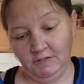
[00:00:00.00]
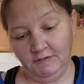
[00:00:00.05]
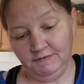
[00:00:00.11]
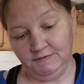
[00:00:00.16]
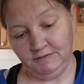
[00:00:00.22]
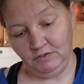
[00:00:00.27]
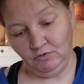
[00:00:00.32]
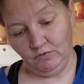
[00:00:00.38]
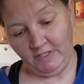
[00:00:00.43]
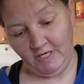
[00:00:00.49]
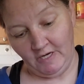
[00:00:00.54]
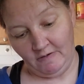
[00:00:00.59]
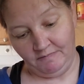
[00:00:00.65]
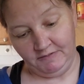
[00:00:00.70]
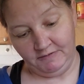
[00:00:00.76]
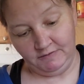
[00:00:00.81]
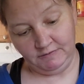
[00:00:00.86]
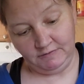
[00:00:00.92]
and see what
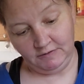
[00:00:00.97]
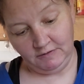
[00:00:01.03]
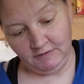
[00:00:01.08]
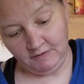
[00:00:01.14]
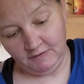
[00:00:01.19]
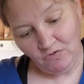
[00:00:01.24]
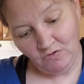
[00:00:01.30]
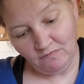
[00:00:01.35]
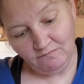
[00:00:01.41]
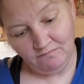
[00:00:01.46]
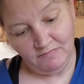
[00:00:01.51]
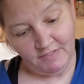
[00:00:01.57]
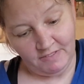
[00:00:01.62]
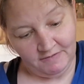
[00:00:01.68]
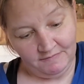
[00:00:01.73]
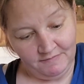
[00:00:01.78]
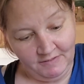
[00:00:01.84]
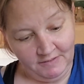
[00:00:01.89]
happens.
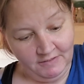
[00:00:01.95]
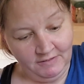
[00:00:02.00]
But